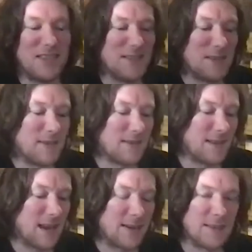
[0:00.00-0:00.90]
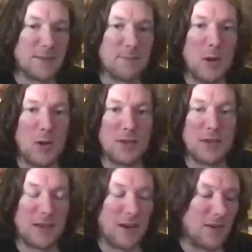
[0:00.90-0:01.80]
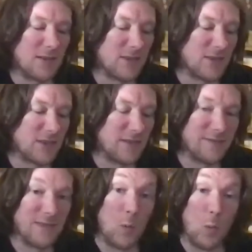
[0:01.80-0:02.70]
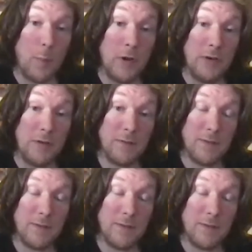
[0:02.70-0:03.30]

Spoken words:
a gangster's mole sort of character, isn't she? A woman.